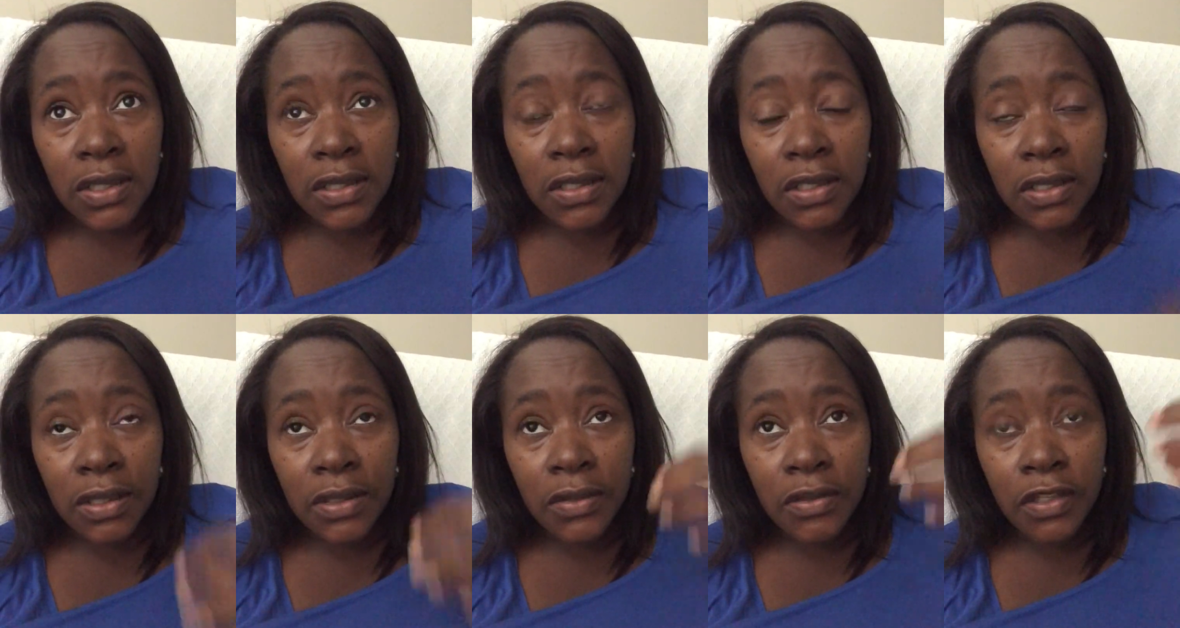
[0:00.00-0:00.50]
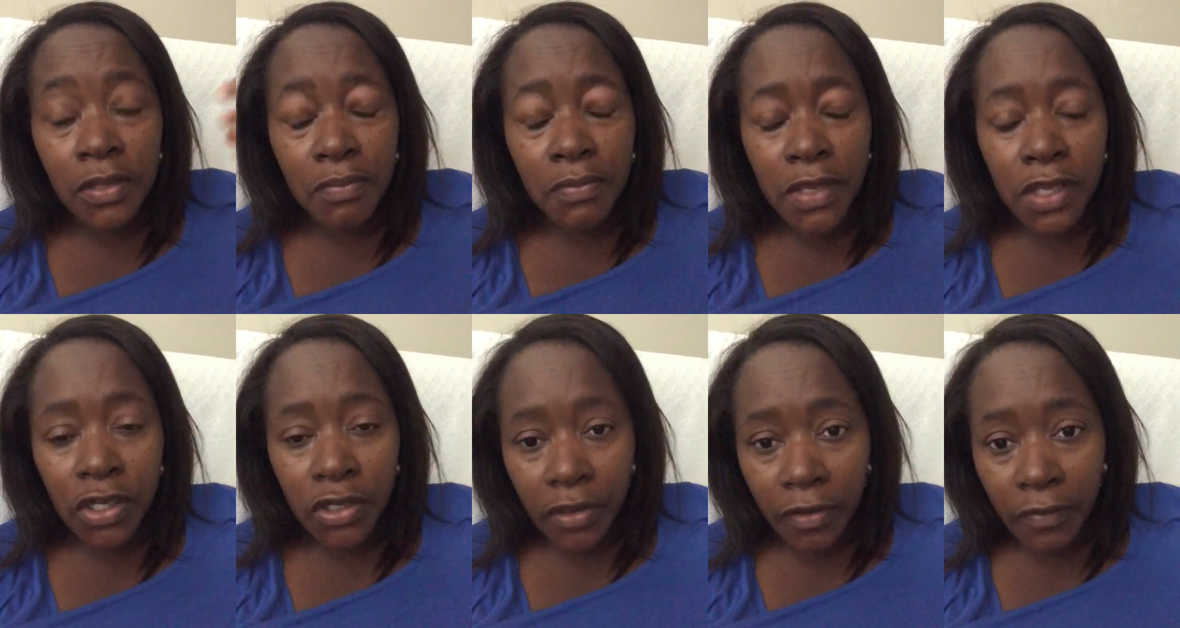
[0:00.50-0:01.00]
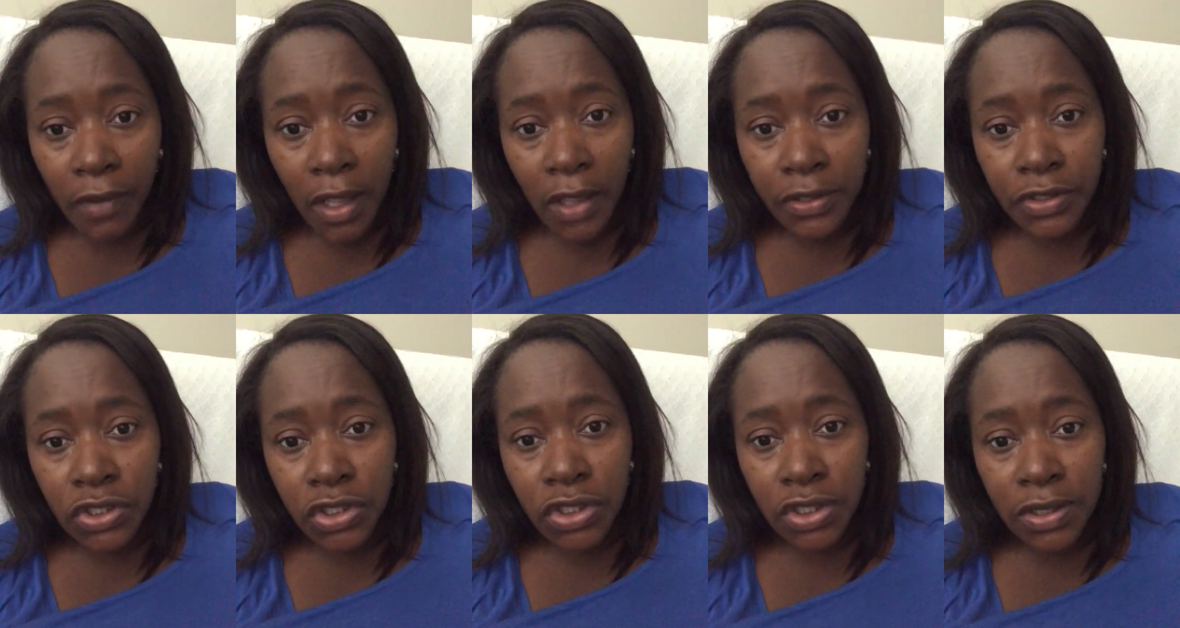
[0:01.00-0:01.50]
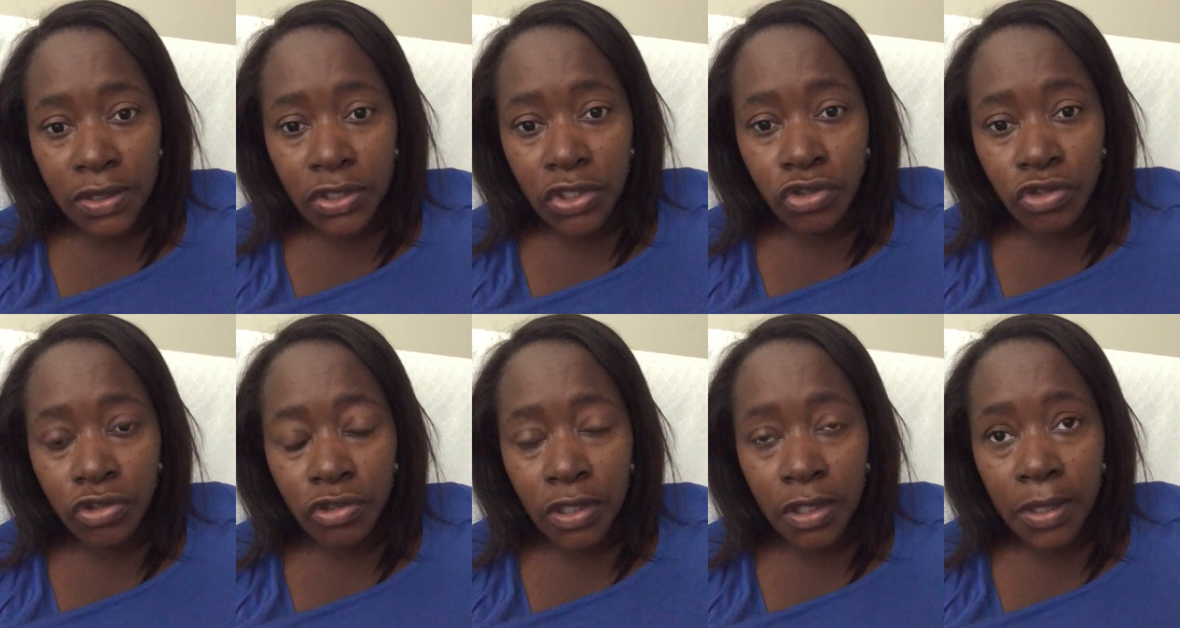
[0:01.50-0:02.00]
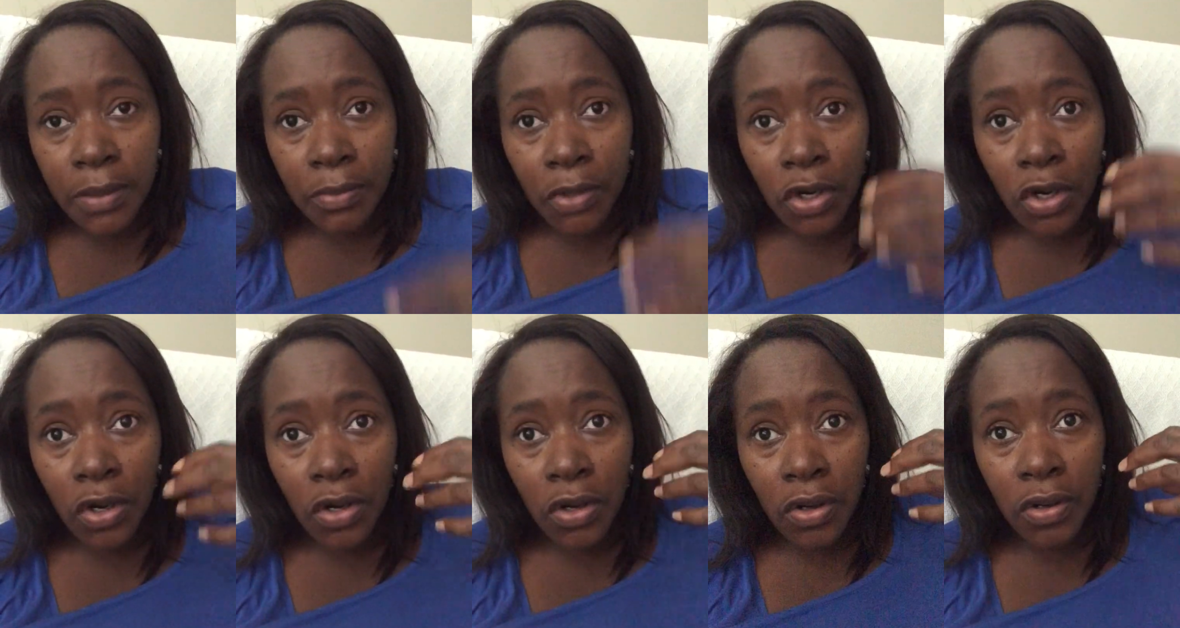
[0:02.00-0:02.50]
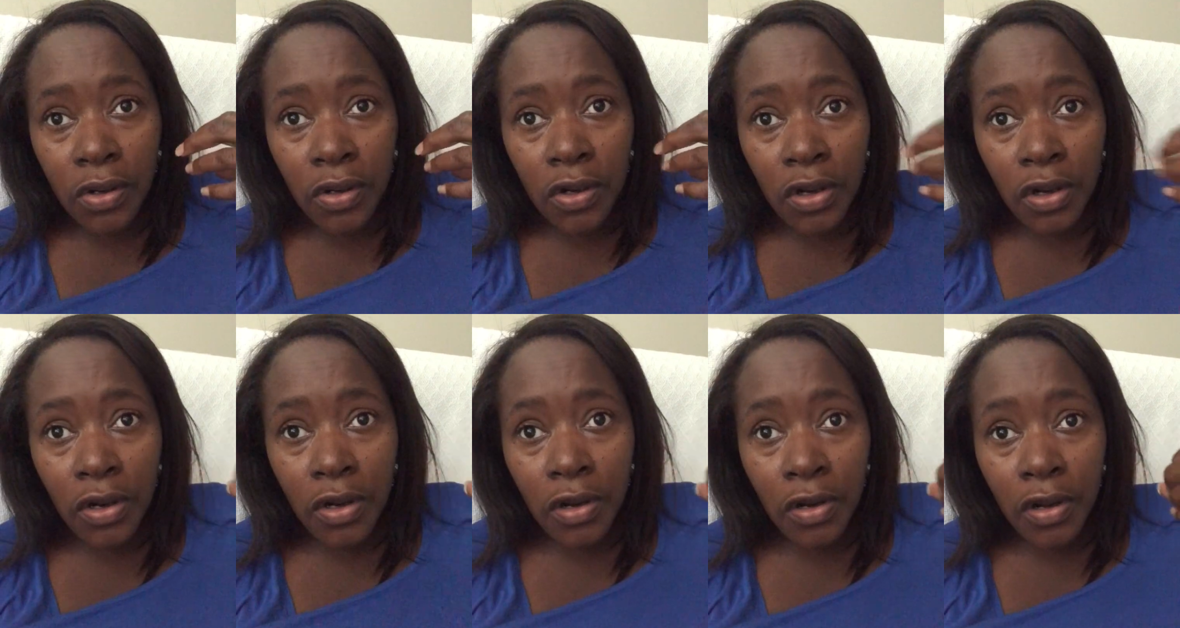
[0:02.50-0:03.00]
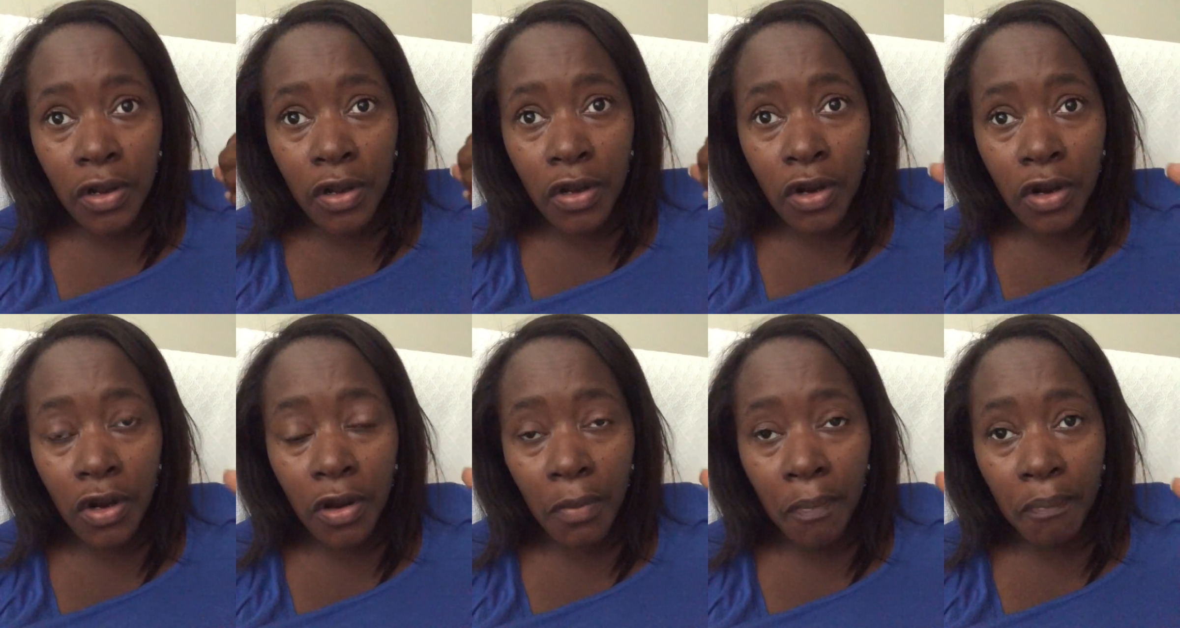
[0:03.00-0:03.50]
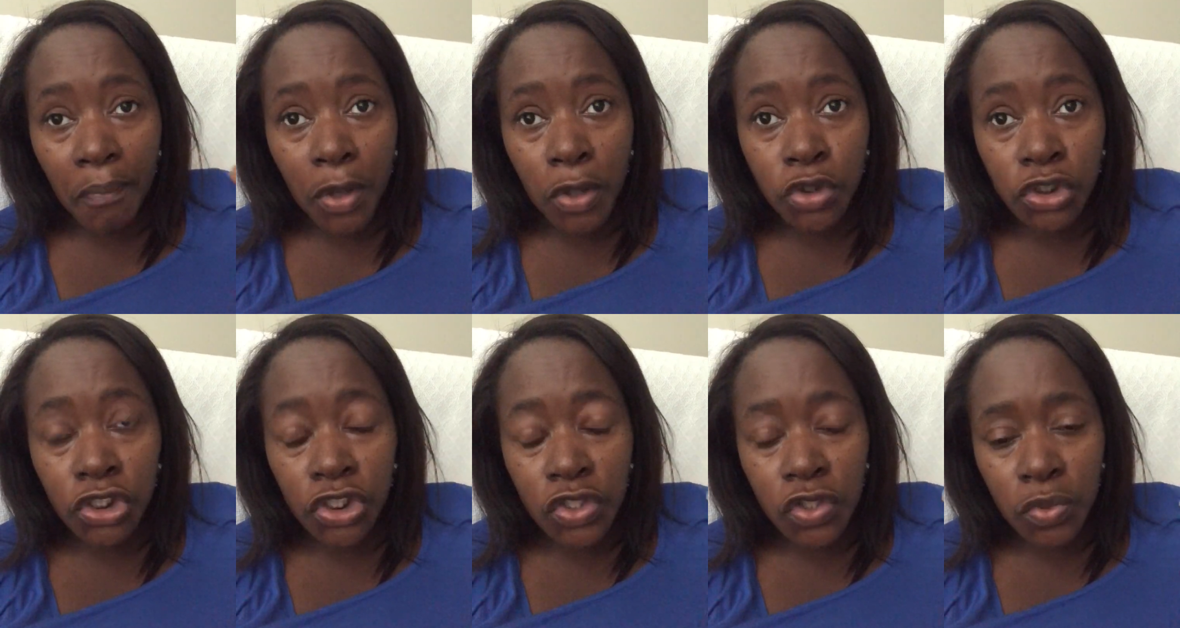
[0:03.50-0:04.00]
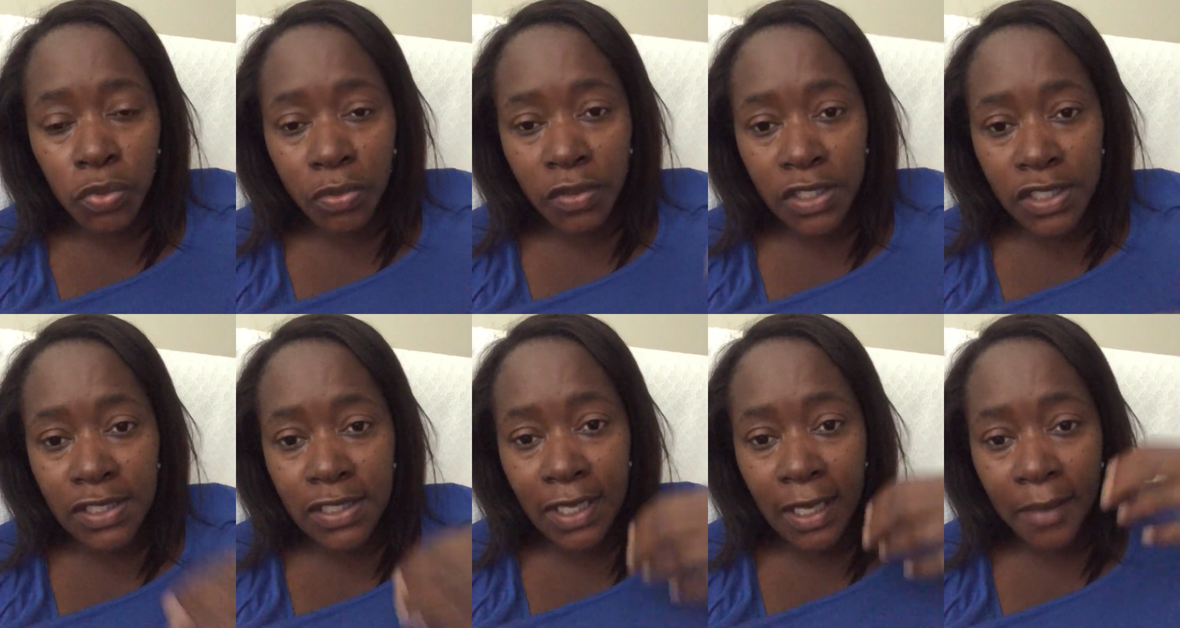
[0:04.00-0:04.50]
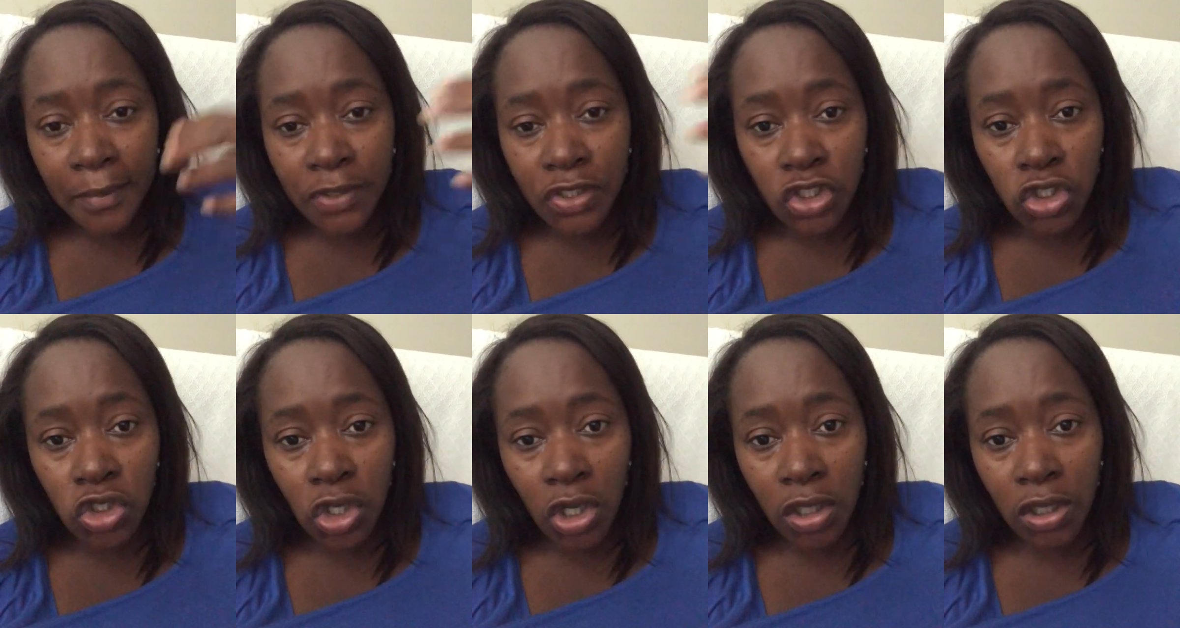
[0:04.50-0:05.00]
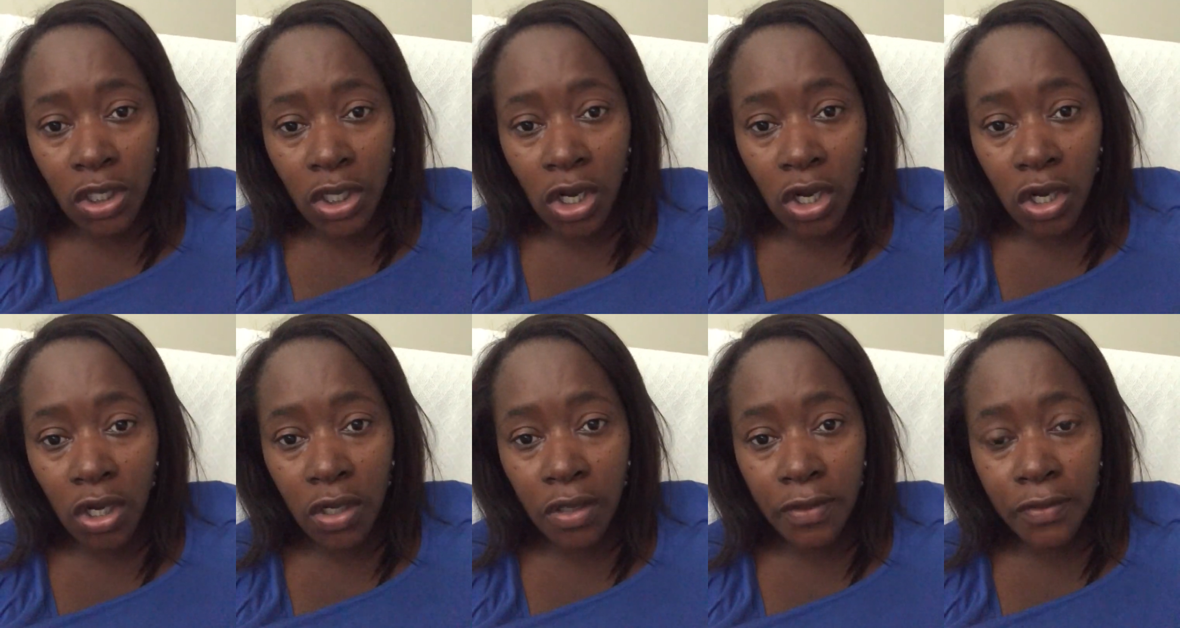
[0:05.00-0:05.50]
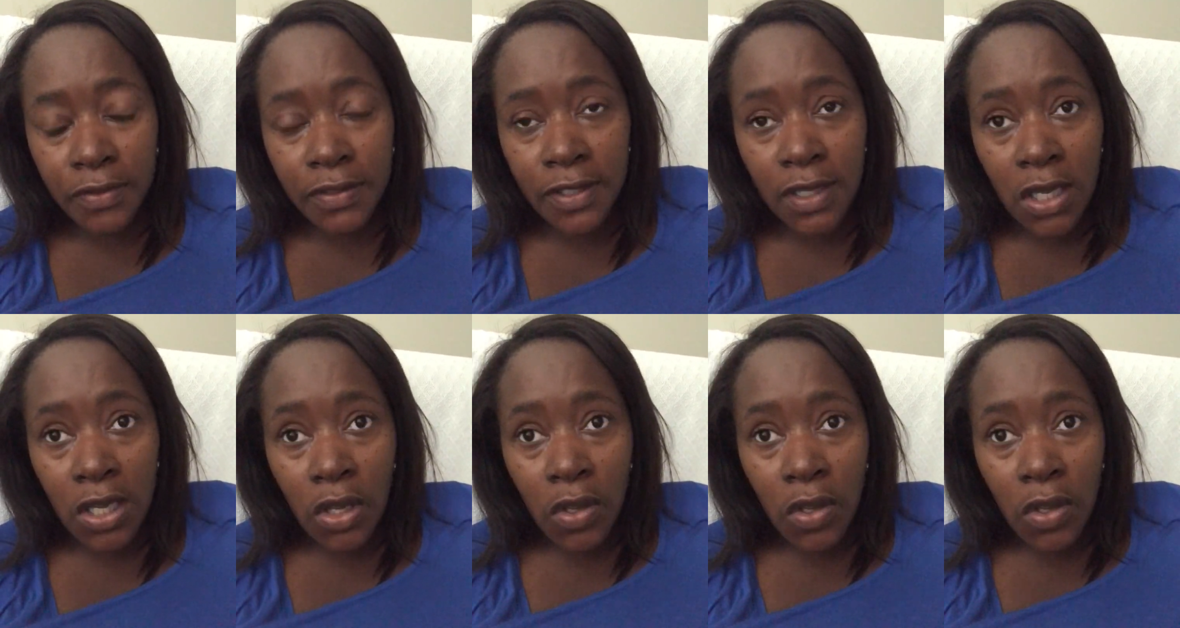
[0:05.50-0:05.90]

the the meteorologist in the dream her her her emotions were the same as Charlie Hall's